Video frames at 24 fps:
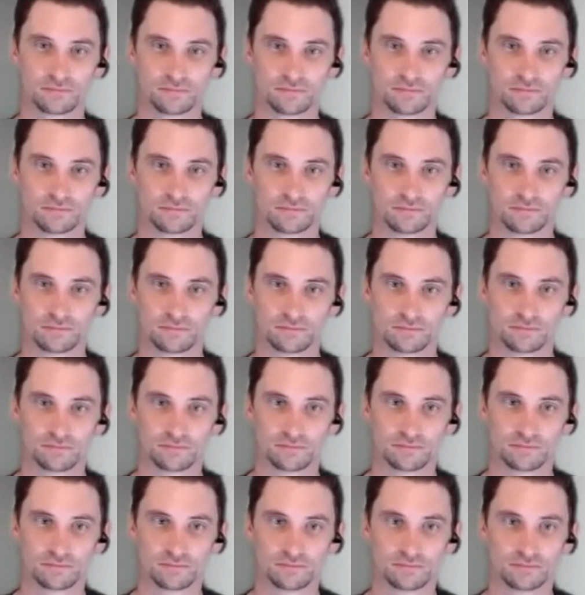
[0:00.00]

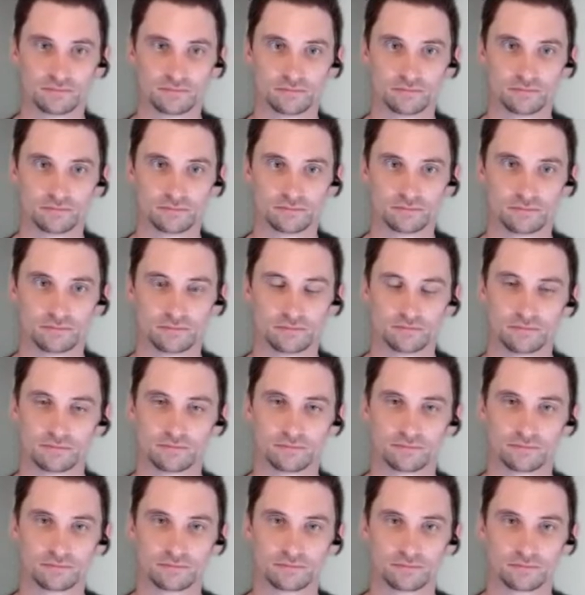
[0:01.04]

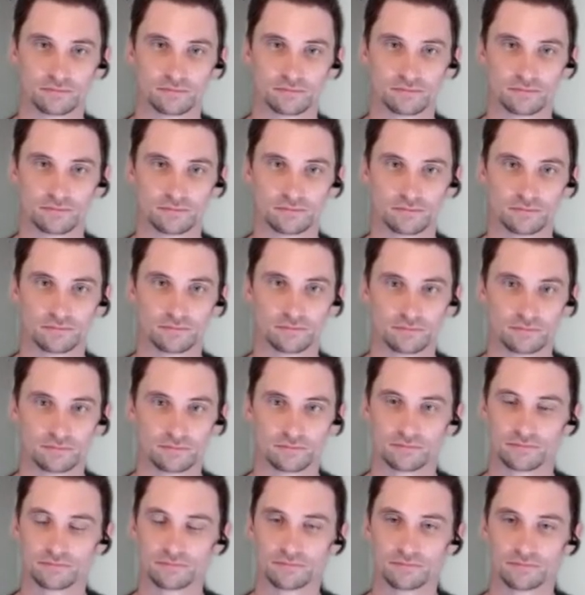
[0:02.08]

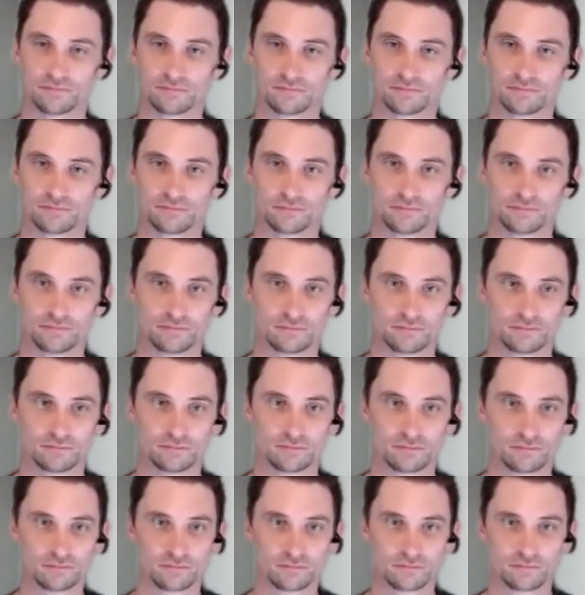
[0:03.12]

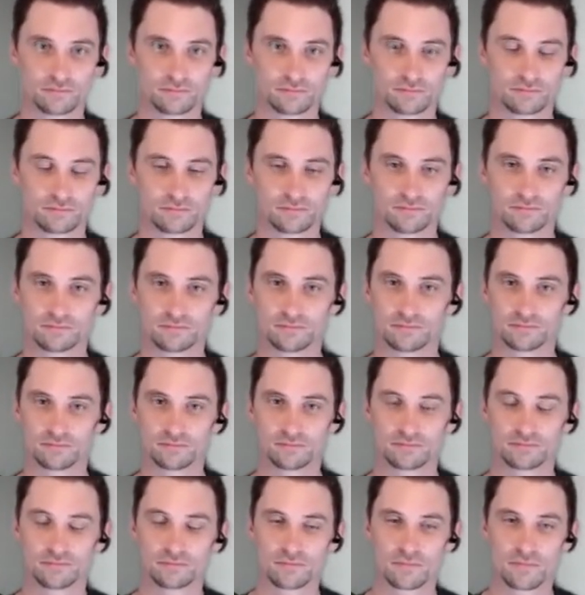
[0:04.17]

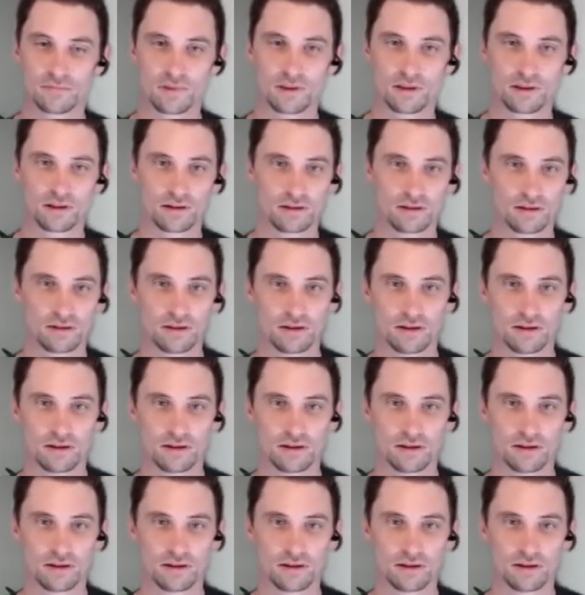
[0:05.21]
[no speech]